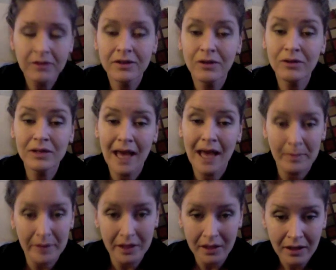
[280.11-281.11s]
Totally
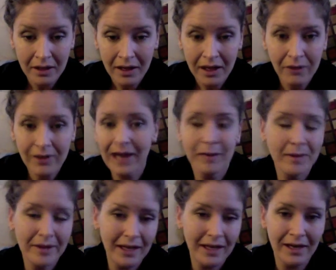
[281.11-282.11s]
happy. I don't care
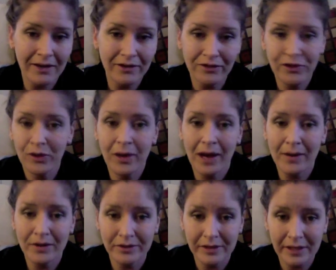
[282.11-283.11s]
about getting under 2
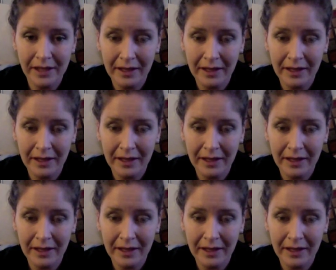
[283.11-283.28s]
hours, really.